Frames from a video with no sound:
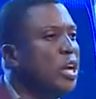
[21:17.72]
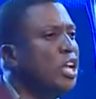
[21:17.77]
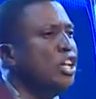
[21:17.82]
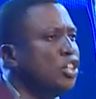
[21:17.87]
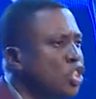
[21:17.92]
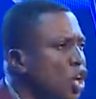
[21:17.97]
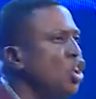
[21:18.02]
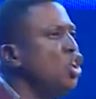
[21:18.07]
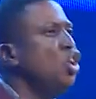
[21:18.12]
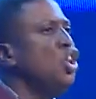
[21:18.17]

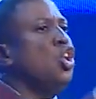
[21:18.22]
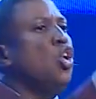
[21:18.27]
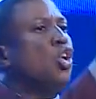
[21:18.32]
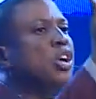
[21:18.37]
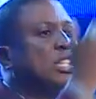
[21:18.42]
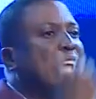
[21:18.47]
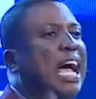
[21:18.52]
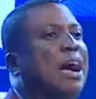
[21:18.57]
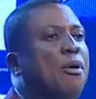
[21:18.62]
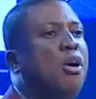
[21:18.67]
it. Don't
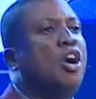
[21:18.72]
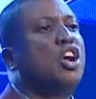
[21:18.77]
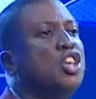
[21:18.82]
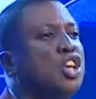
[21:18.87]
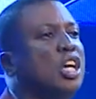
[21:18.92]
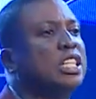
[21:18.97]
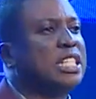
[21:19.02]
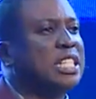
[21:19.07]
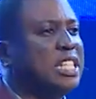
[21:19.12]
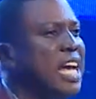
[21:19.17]
look down on
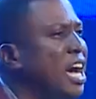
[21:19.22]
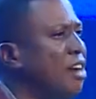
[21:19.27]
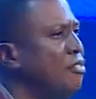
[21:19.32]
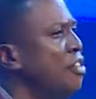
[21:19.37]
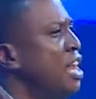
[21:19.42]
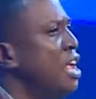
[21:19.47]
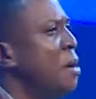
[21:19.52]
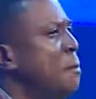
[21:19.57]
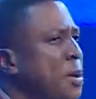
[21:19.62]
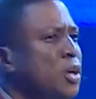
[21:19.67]

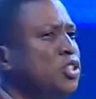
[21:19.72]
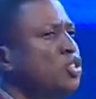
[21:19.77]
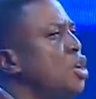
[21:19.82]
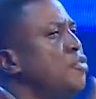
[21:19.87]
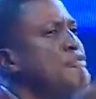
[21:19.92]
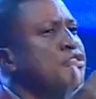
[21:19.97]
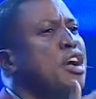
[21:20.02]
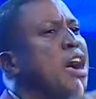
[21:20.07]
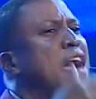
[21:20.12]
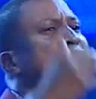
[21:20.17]
yourself. Most
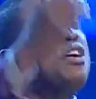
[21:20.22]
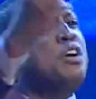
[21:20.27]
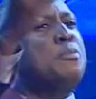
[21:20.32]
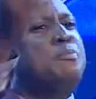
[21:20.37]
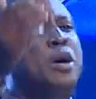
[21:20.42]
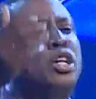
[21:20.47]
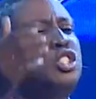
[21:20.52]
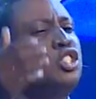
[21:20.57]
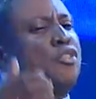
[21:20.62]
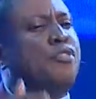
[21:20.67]
of you,
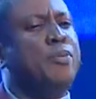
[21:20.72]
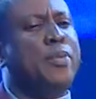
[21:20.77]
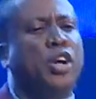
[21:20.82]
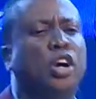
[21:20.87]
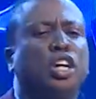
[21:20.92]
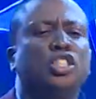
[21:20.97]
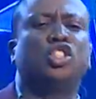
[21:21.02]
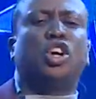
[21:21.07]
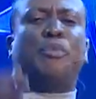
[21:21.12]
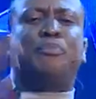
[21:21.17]

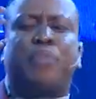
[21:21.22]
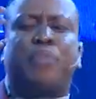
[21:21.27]
because your